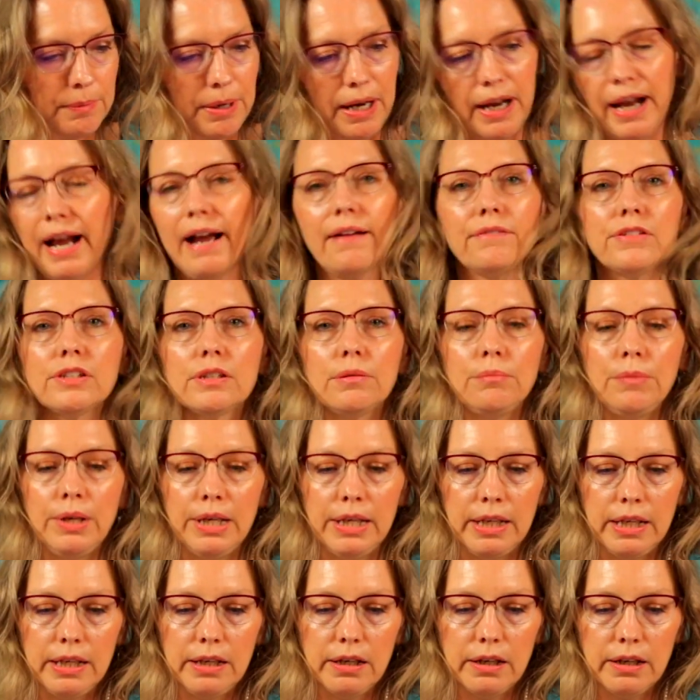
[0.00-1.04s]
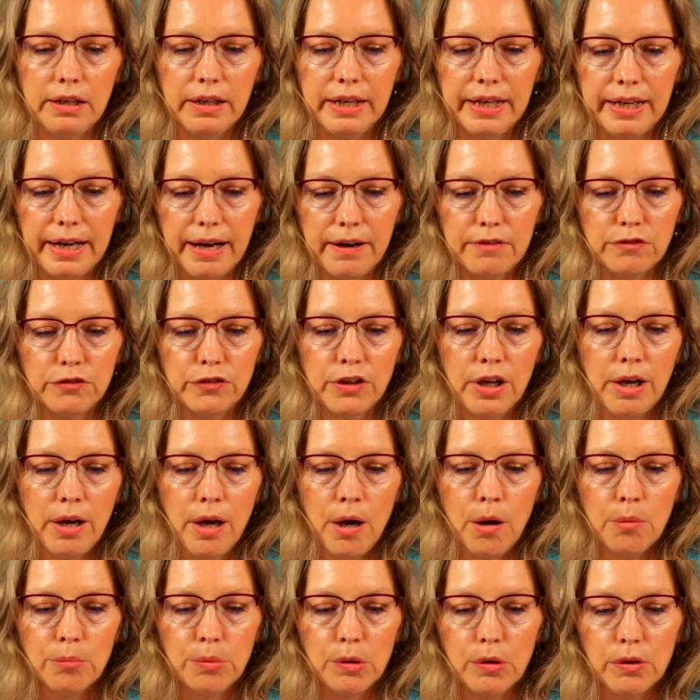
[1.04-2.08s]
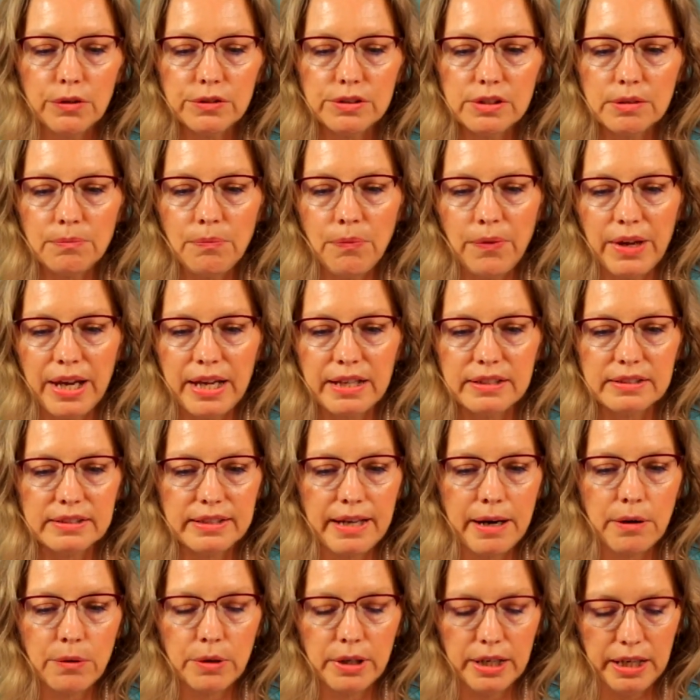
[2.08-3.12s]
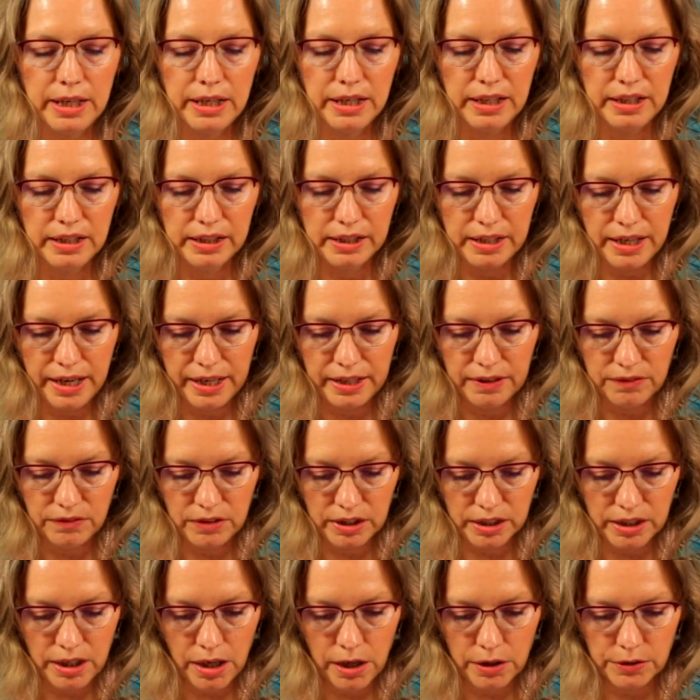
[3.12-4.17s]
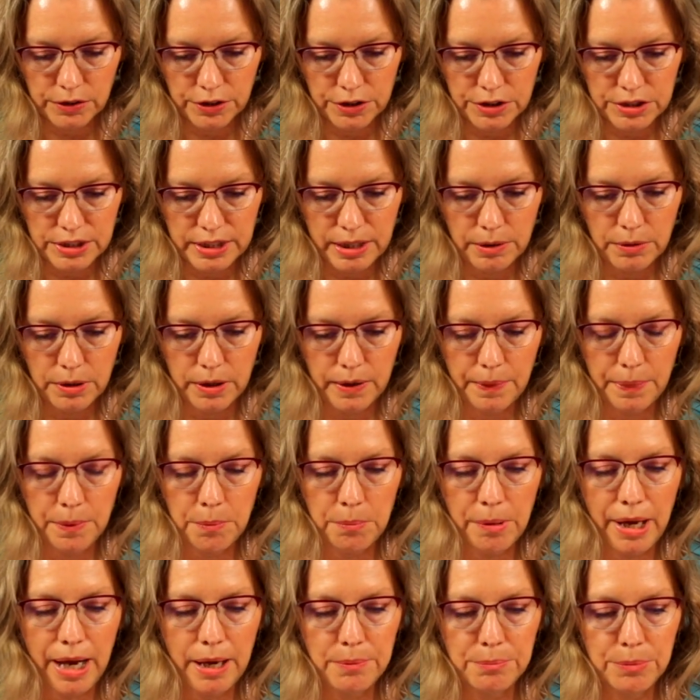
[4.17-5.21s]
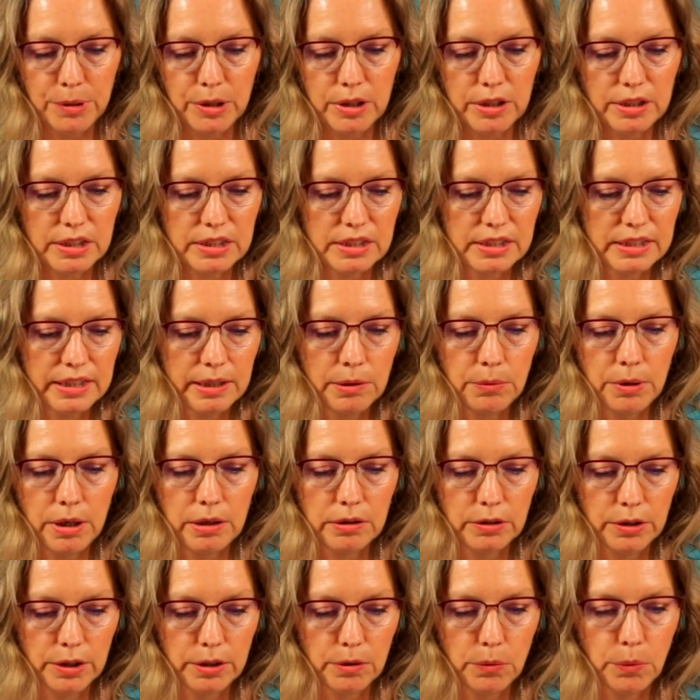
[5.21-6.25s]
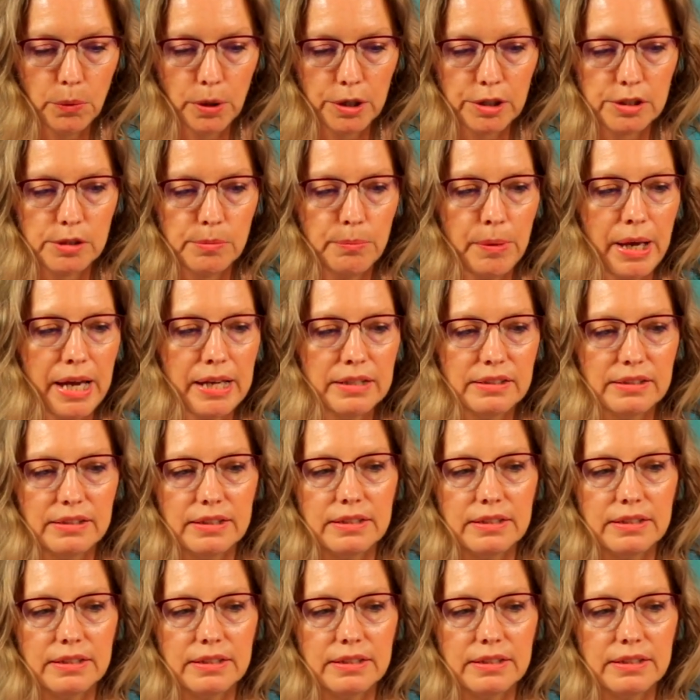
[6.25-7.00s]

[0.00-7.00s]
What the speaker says: I have some here, and I've pulled some things that were in kind of the colors that were on the paper to see what works best.